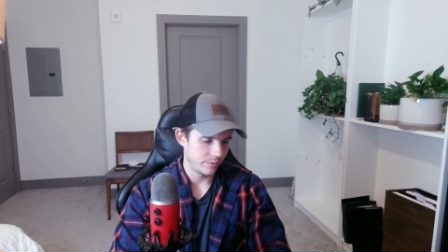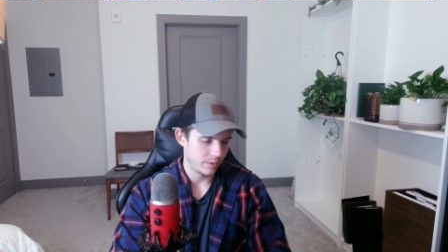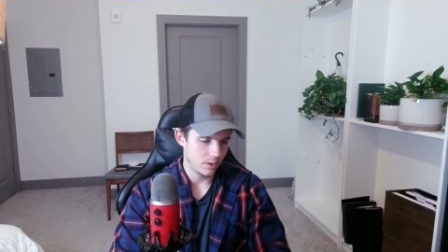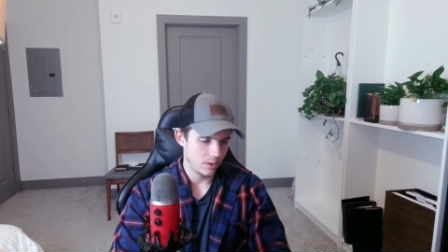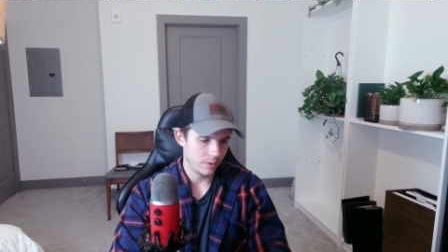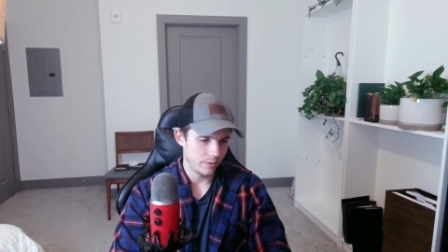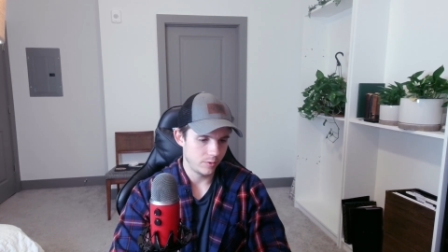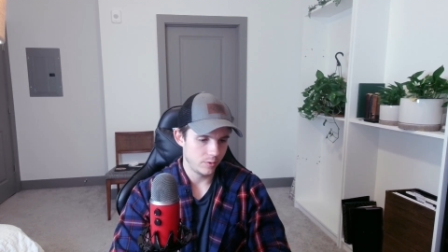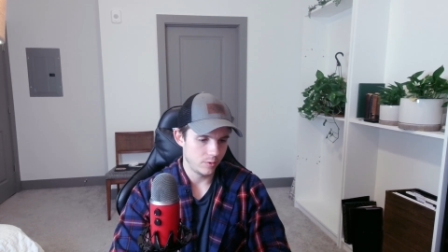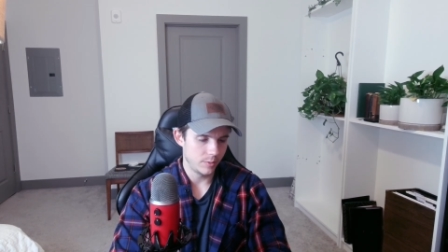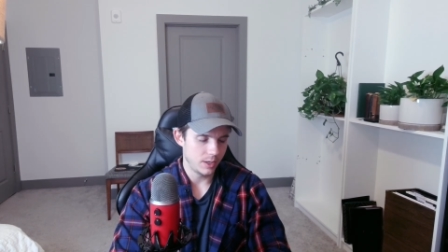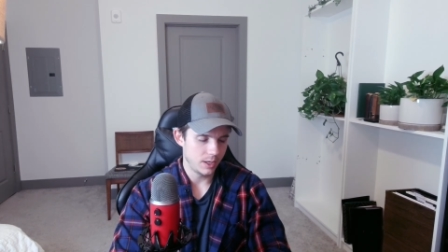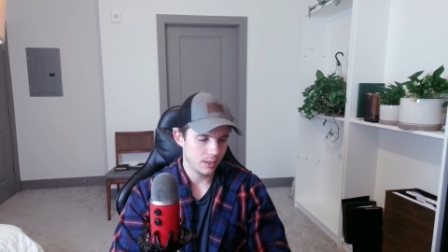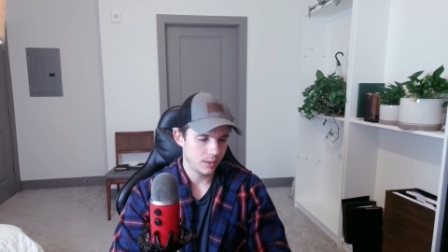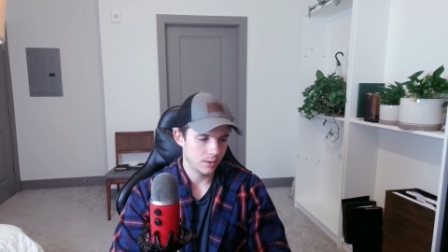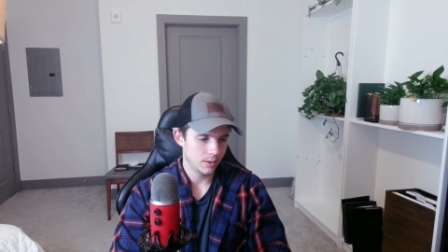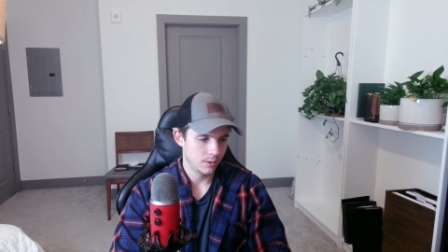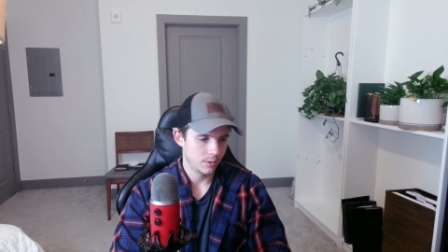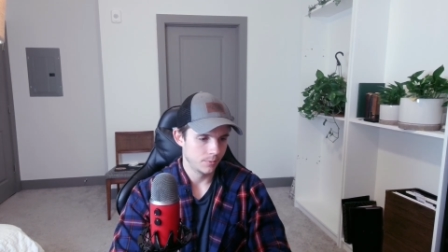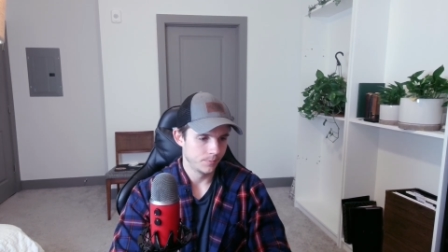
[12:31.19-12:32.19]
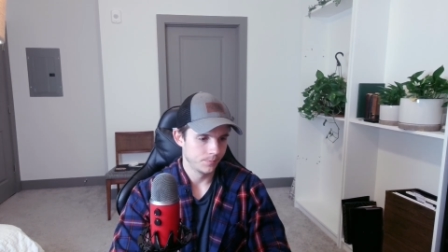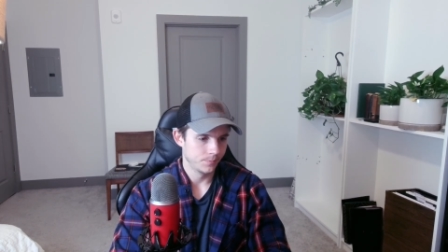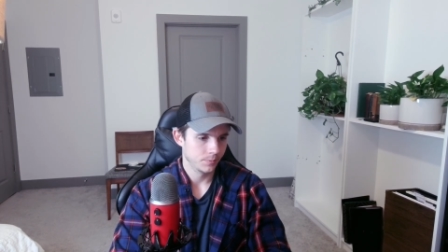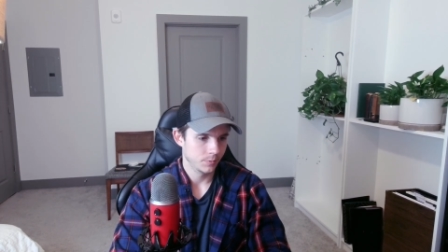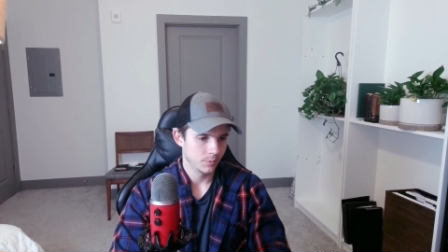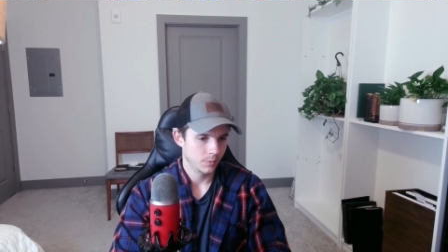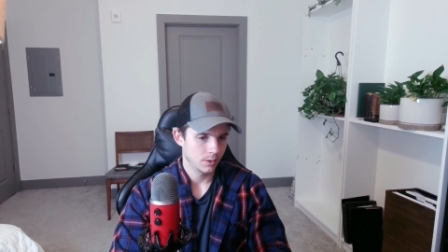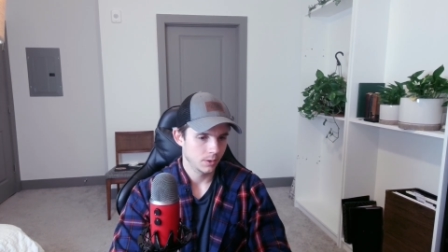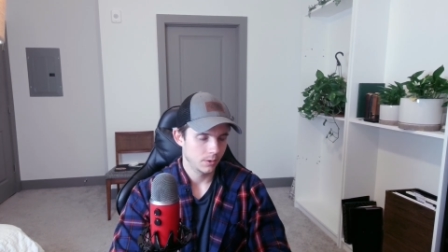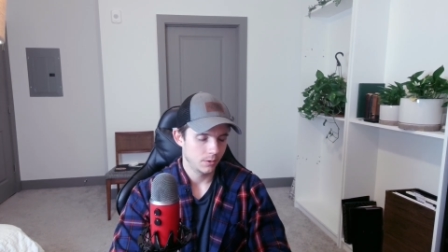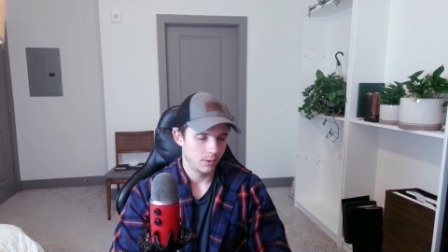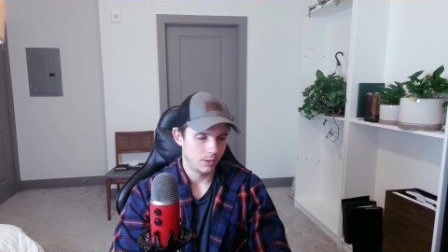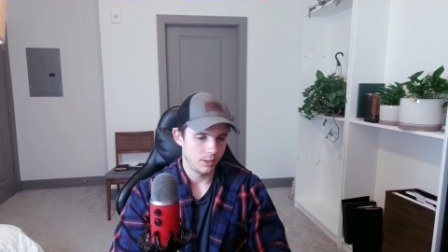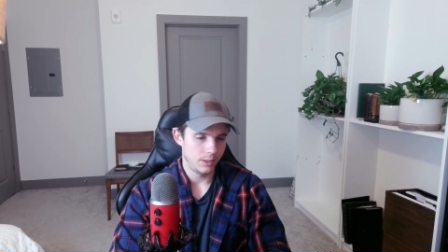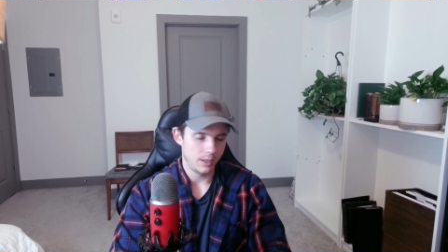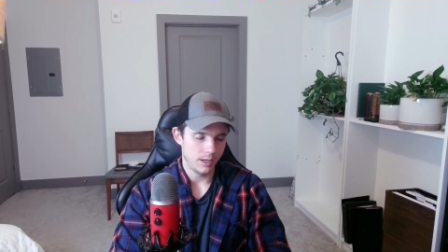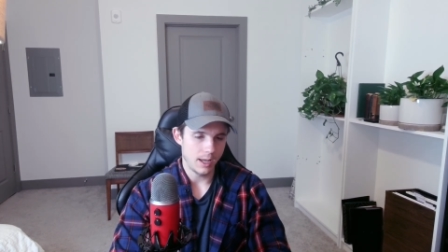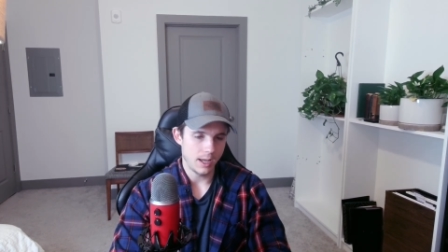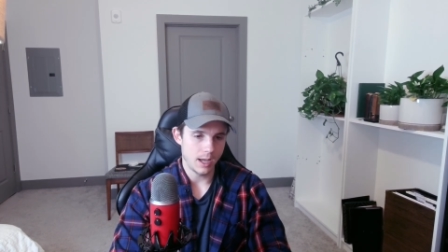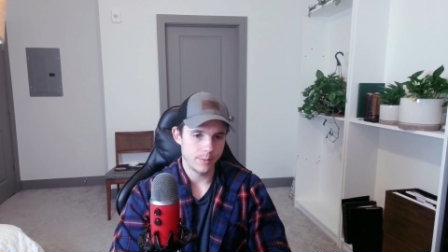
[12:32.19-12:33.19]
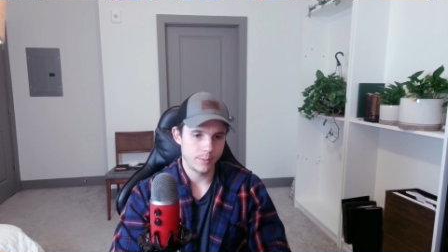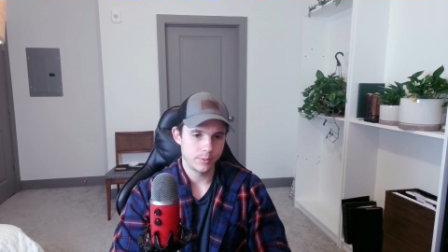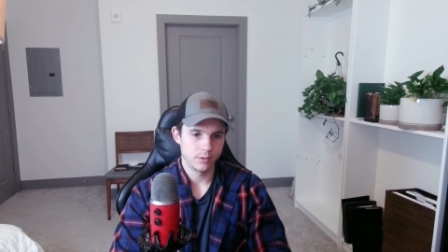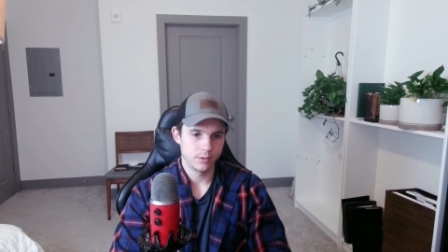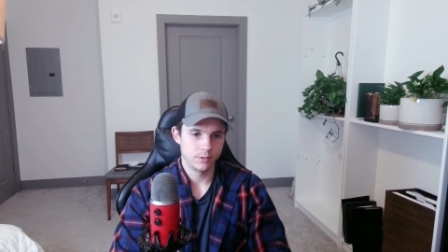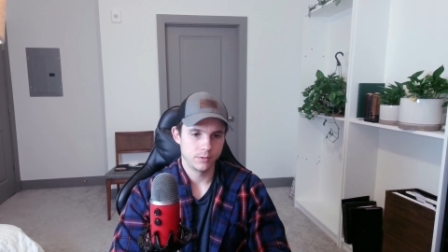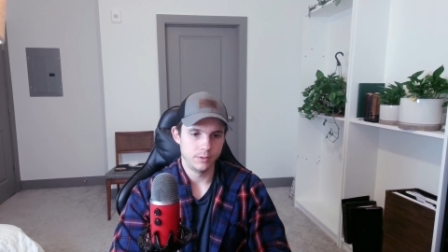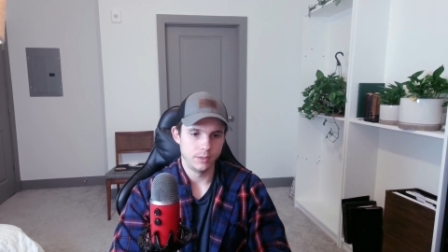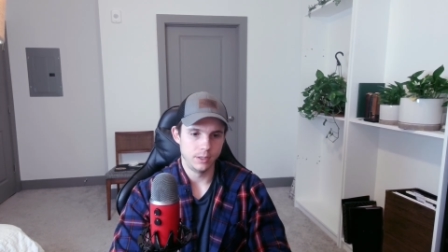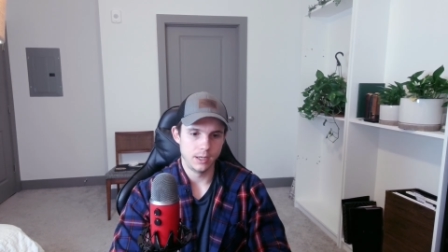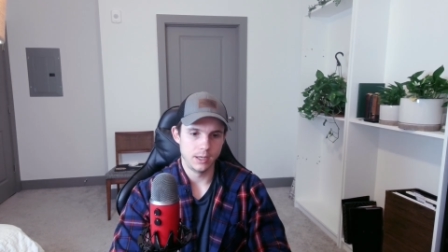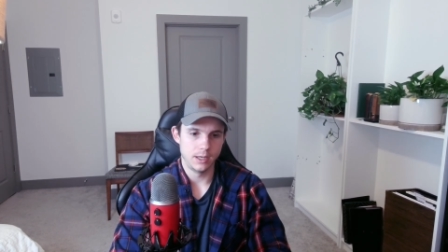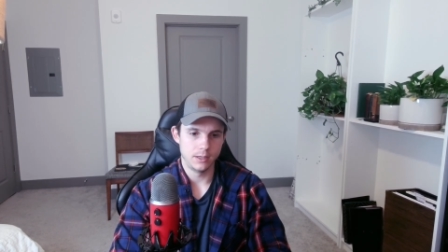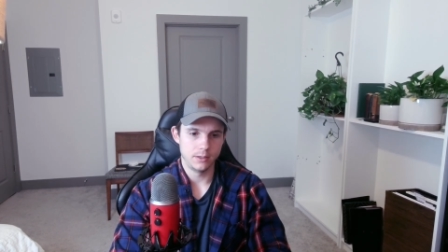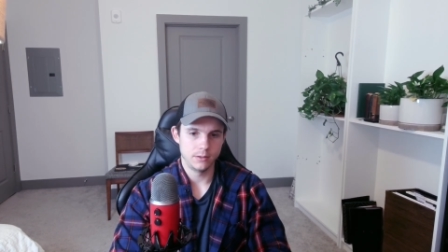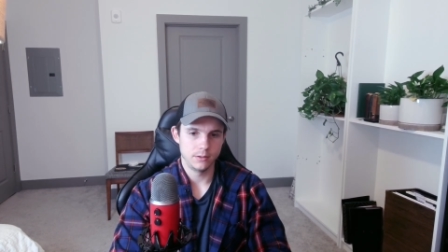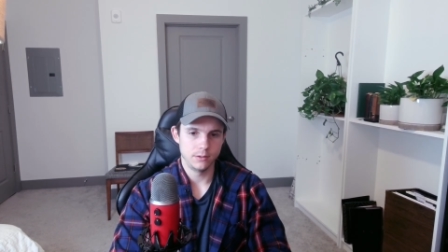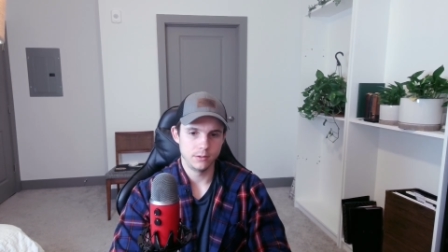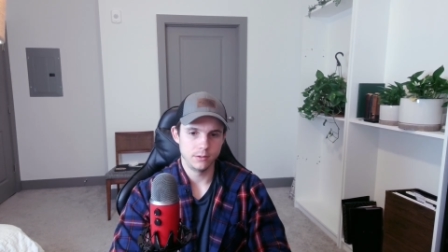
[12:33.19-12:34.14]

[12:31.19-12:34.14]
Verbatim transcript: if you make an app that,